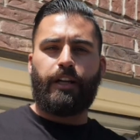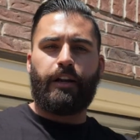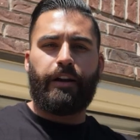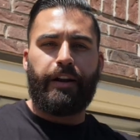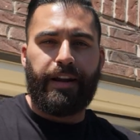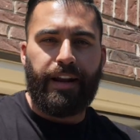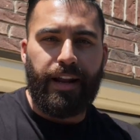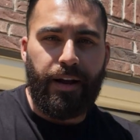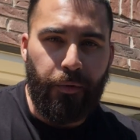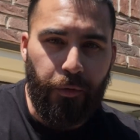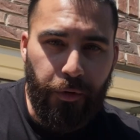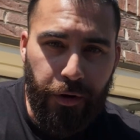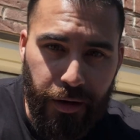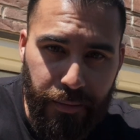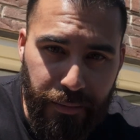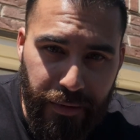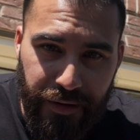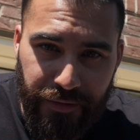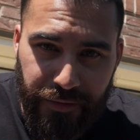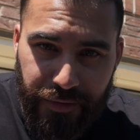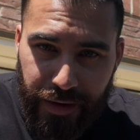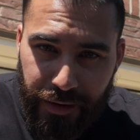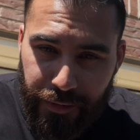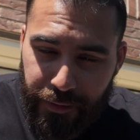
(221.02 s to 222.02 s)
All right, now one of
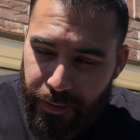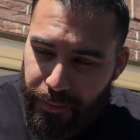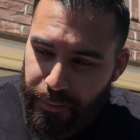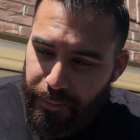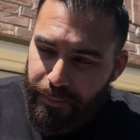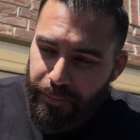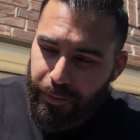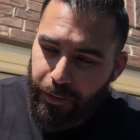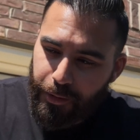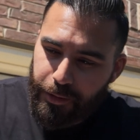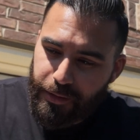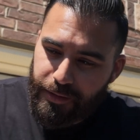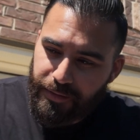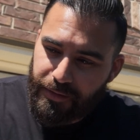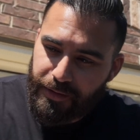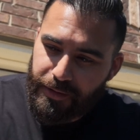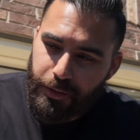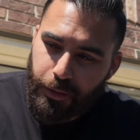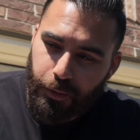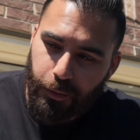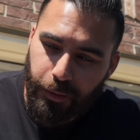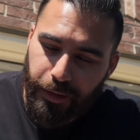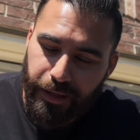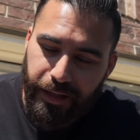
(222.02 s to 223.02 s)
my favorite parts of
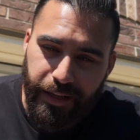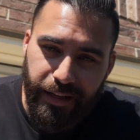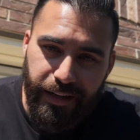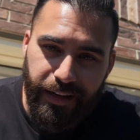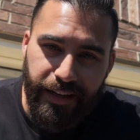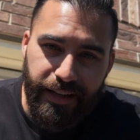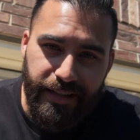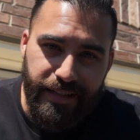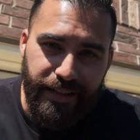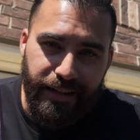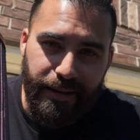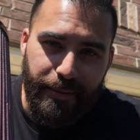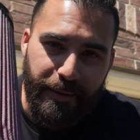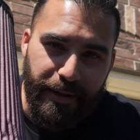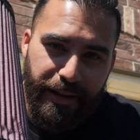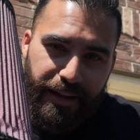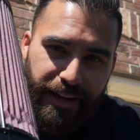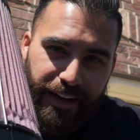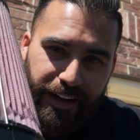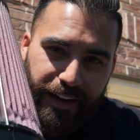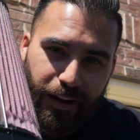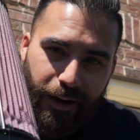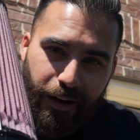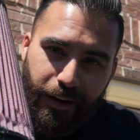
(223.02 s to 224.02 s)
this whole kit is going to be
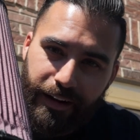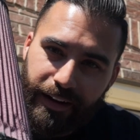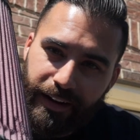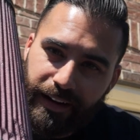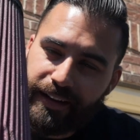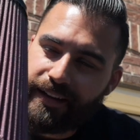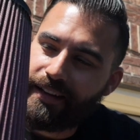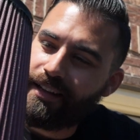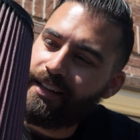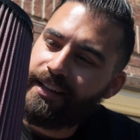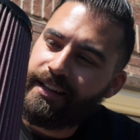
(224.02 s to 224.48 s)
the iconic